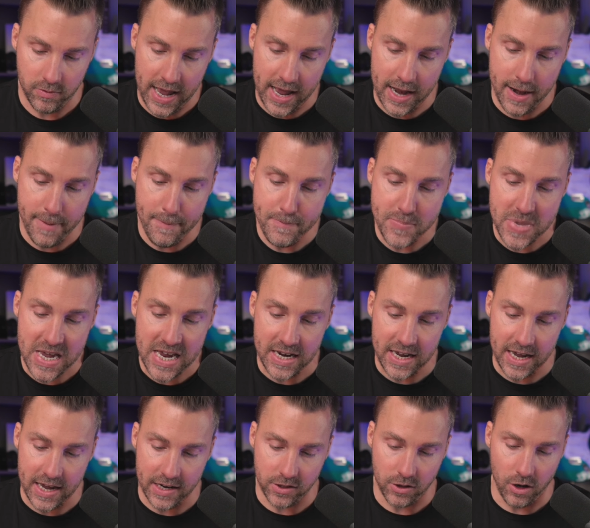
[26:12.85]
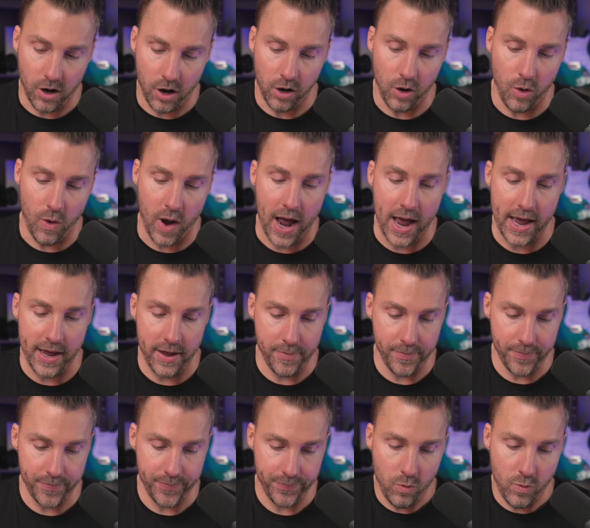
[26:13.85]
an immediate ROI
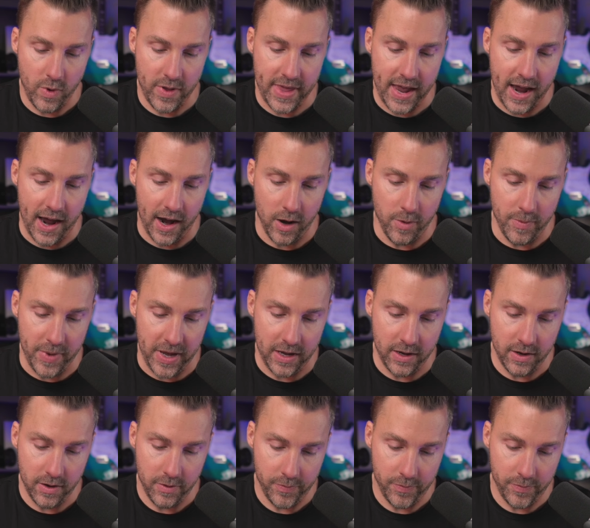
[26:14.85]
when they hire me.